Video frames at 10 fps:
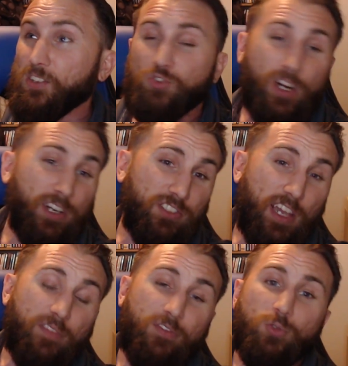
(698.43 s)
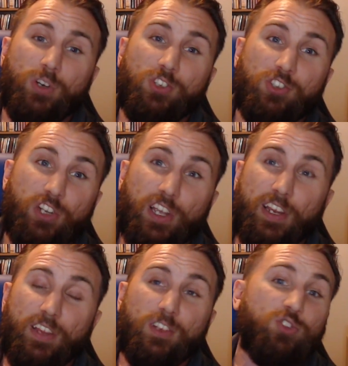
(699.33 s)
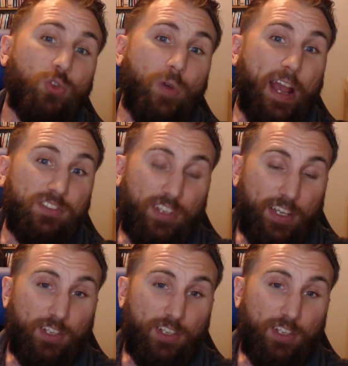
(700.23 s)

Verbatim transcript: try to save Christian and the Jurassic